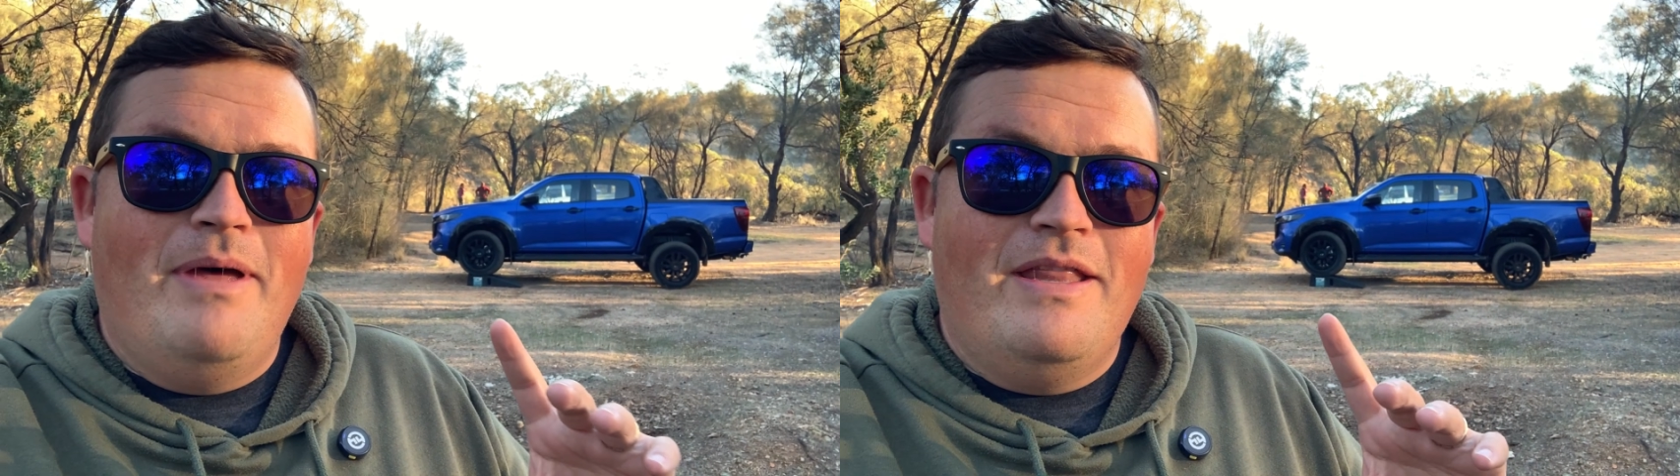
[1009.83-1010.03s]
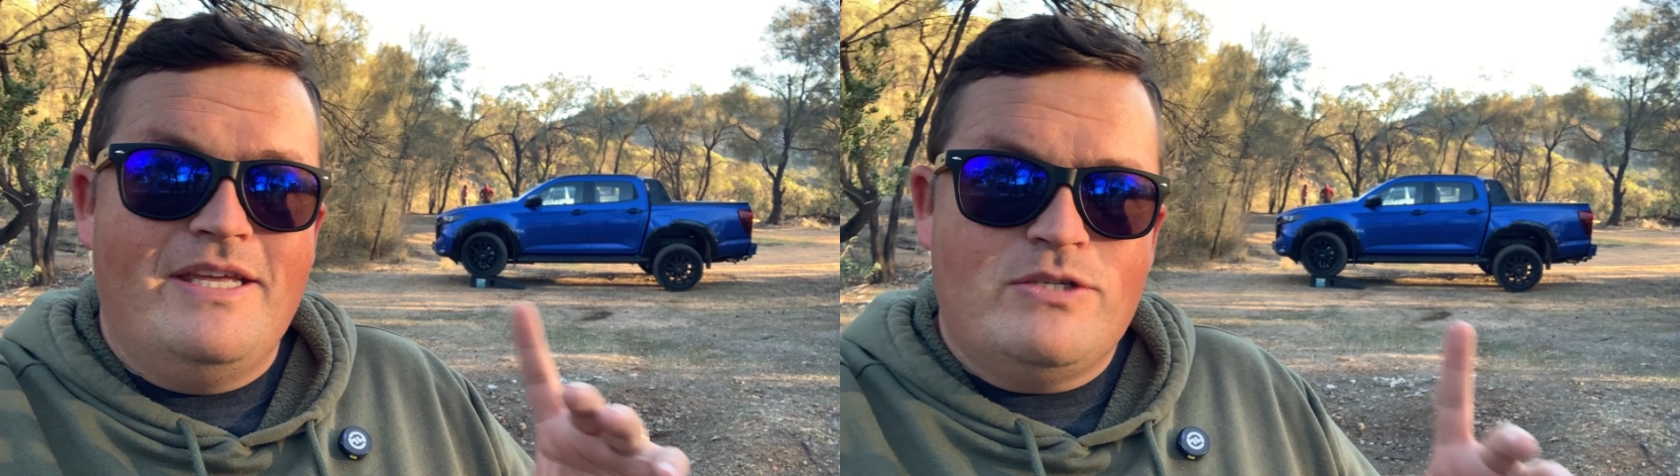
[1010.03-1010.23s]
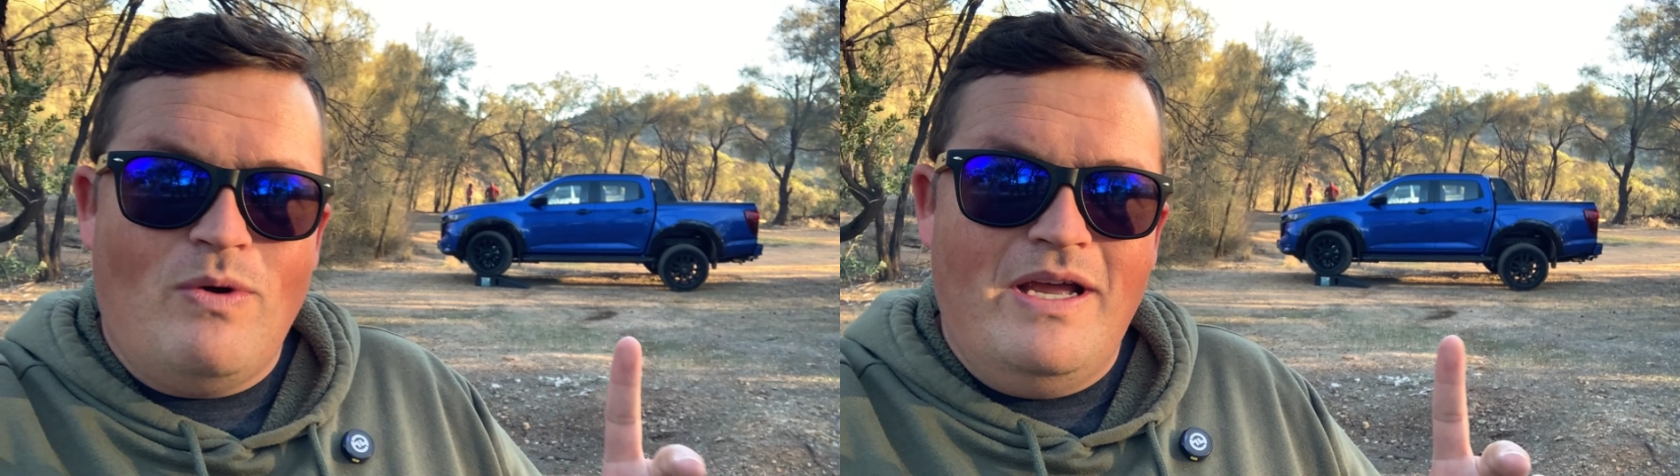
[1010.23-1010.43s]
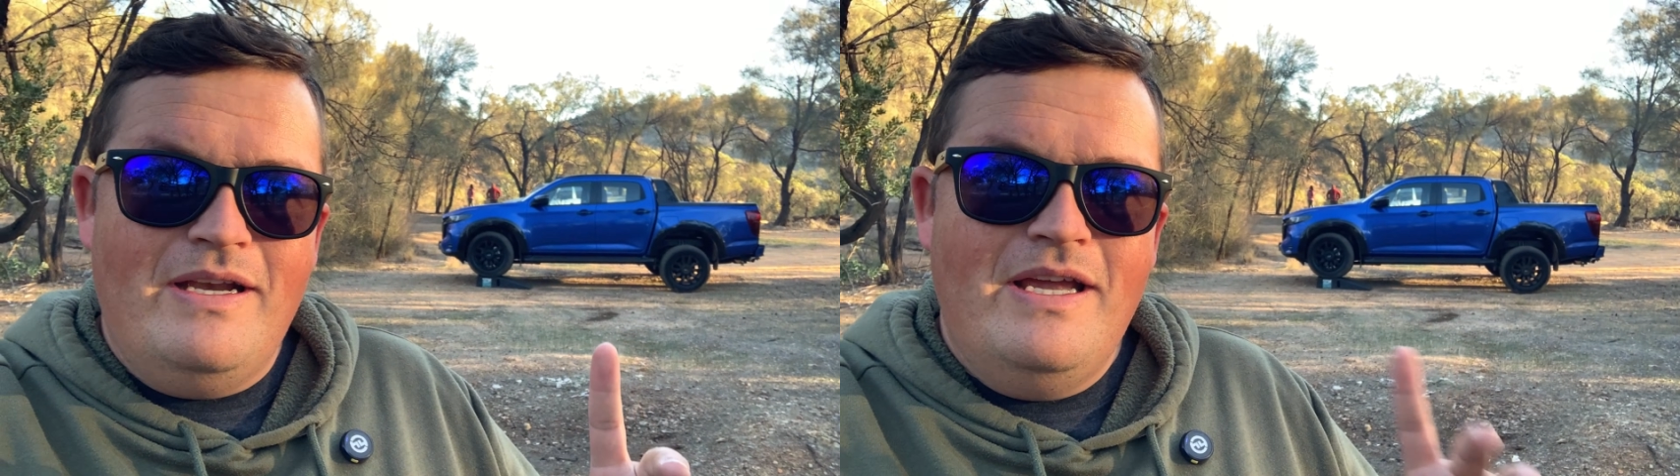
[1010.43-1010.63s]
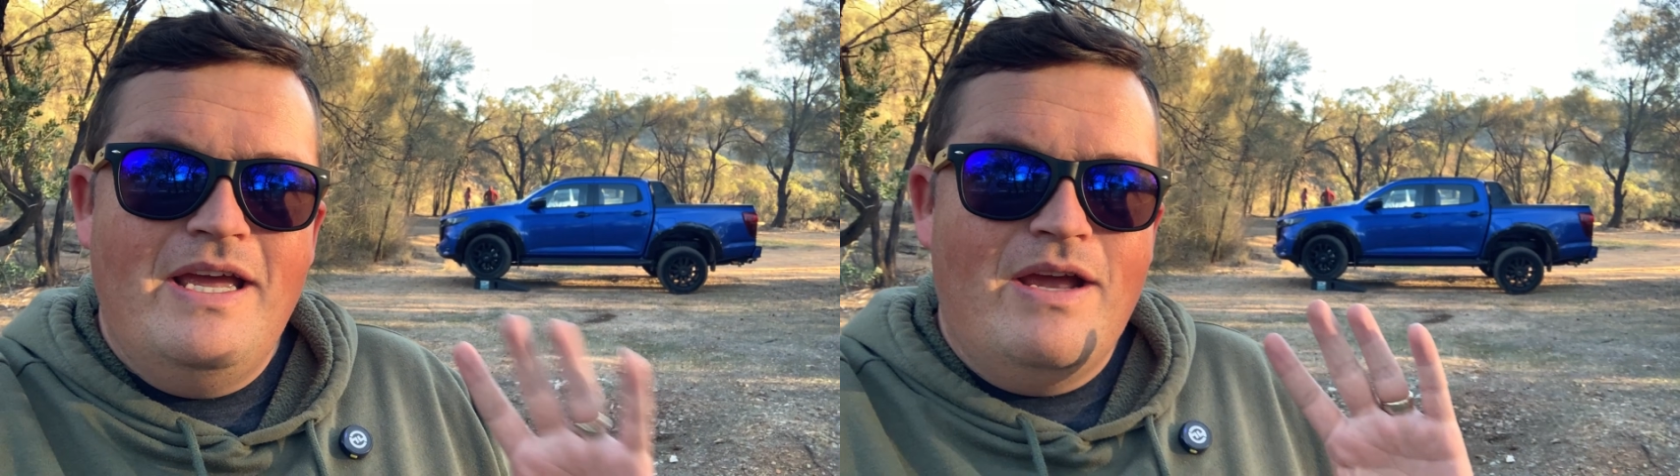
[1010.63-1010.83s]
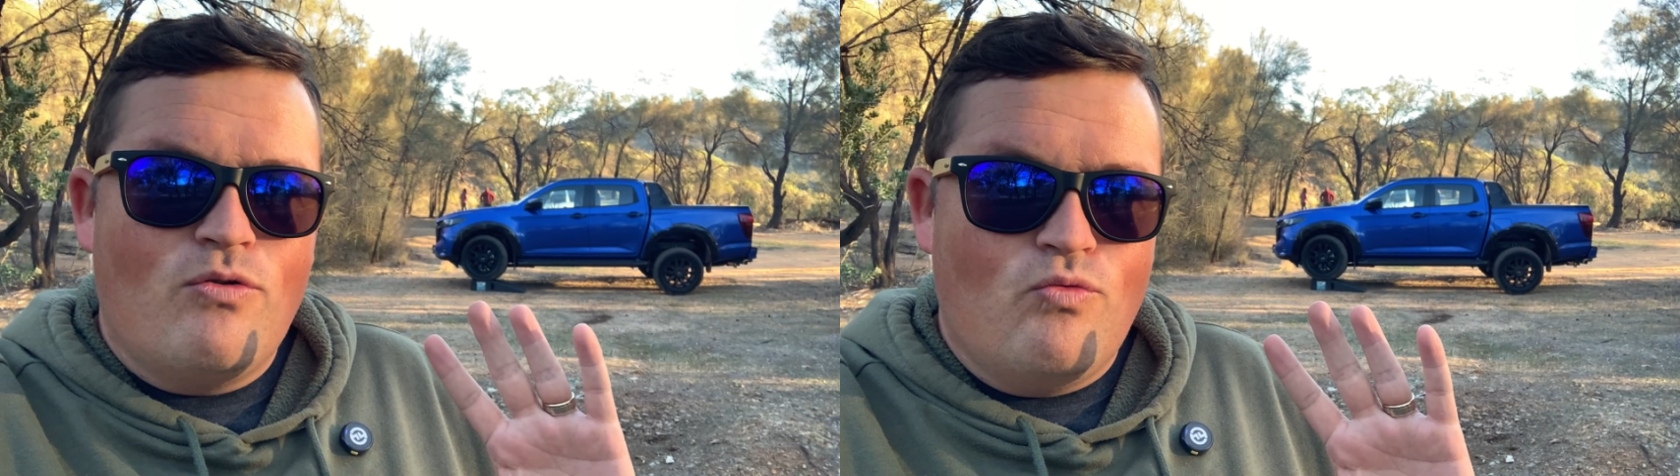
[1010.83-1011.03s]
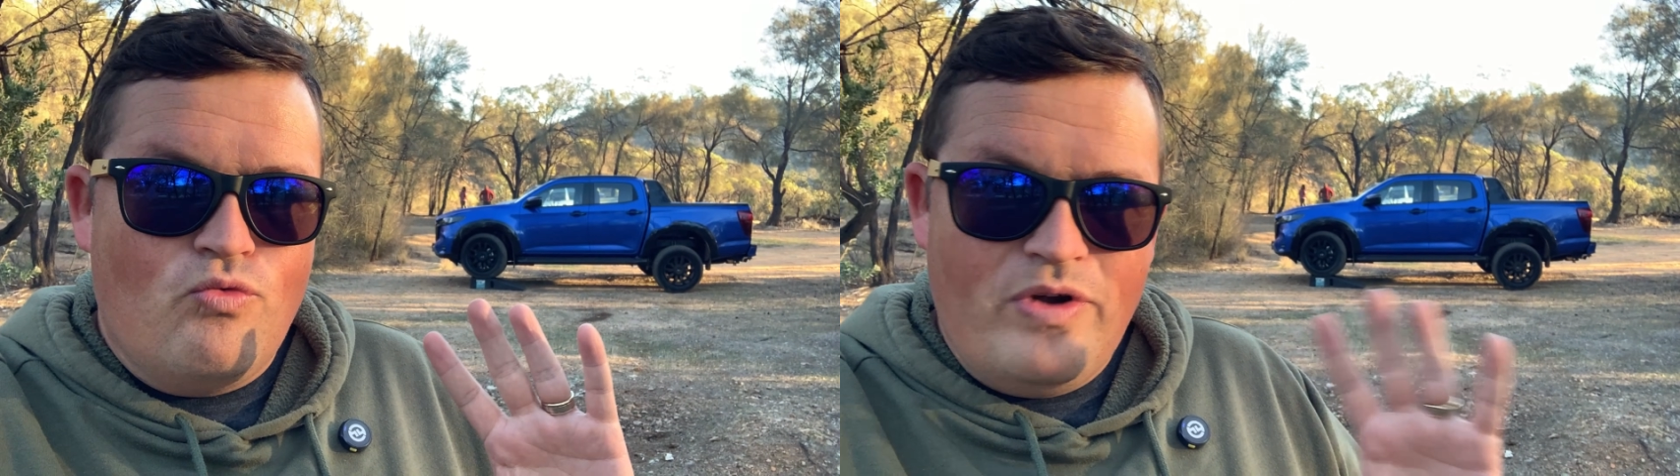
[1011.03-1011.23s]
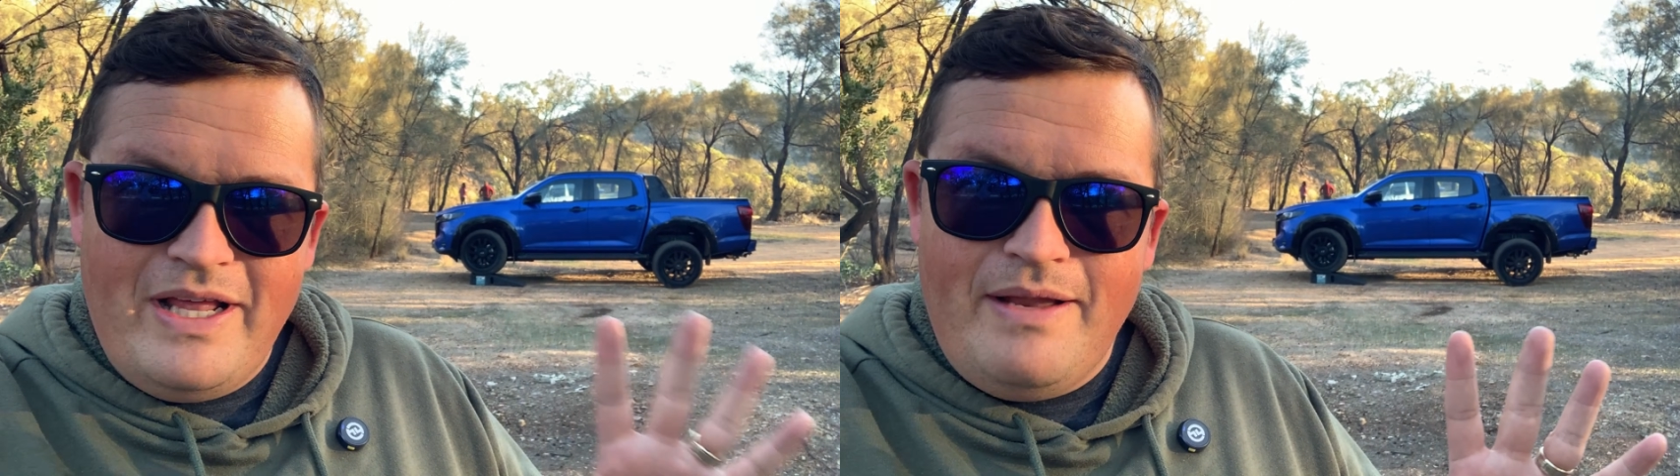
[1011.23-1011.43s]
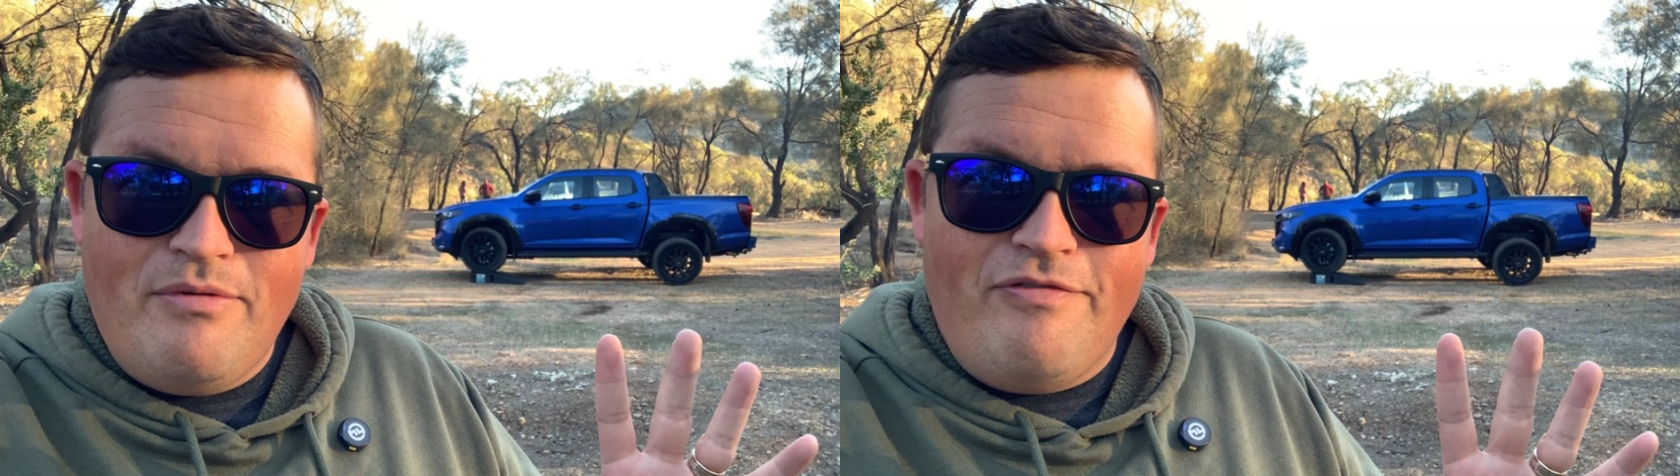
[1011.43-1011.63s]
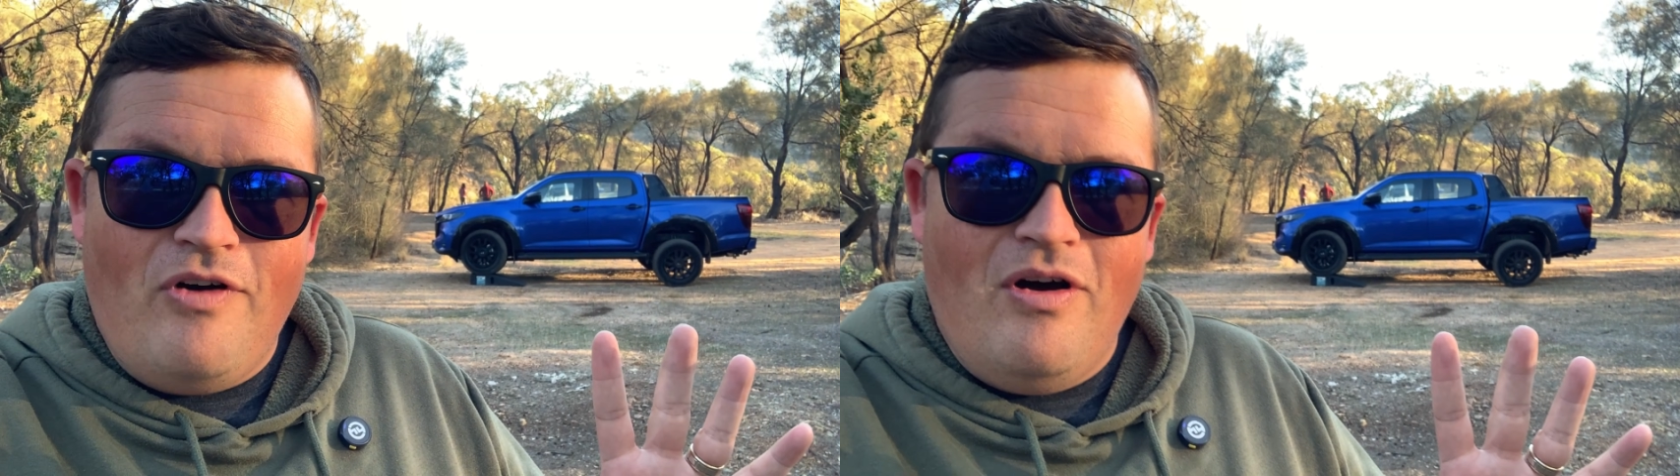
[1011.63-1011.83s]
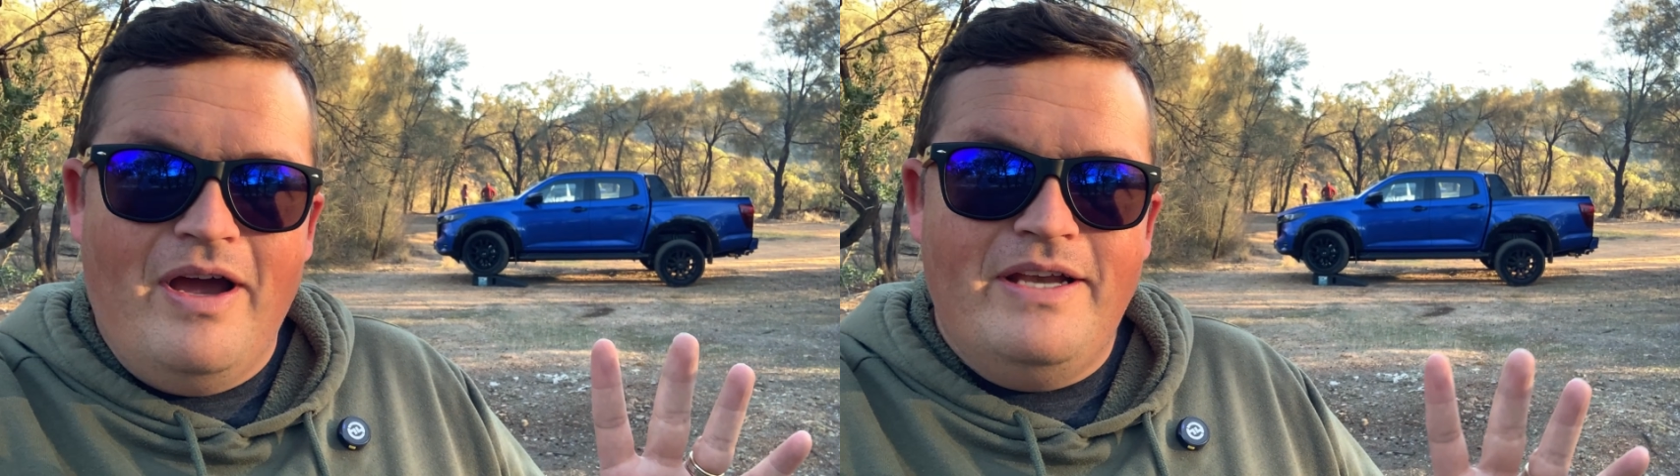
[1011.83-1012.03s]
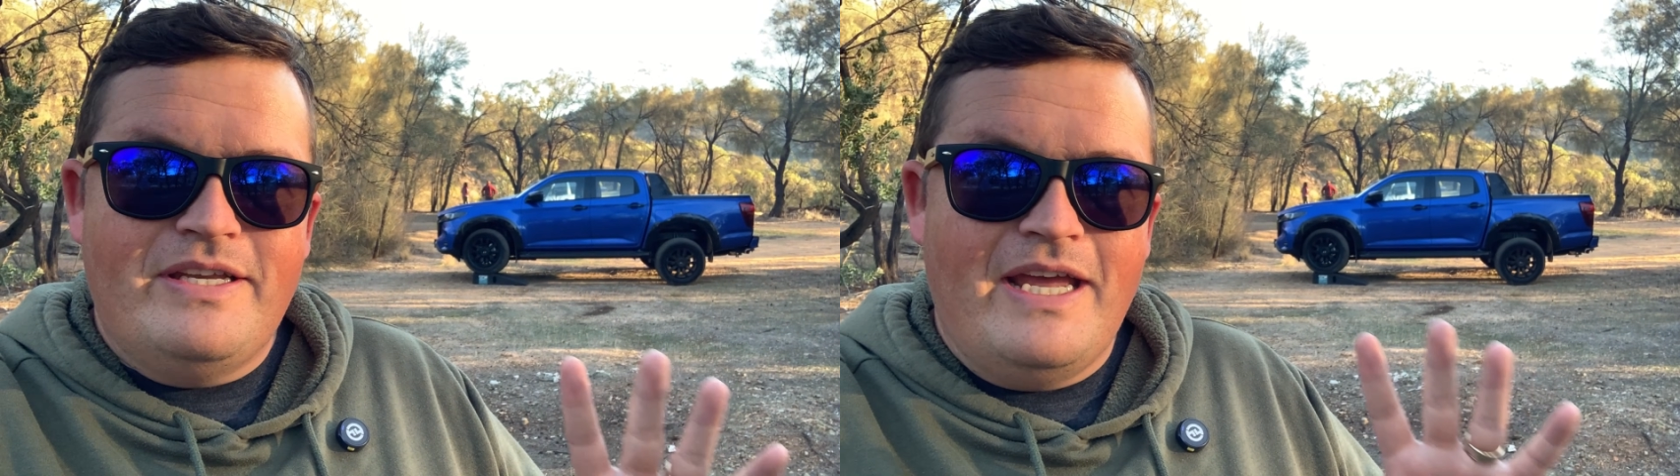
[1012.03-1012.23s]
This one, really refined.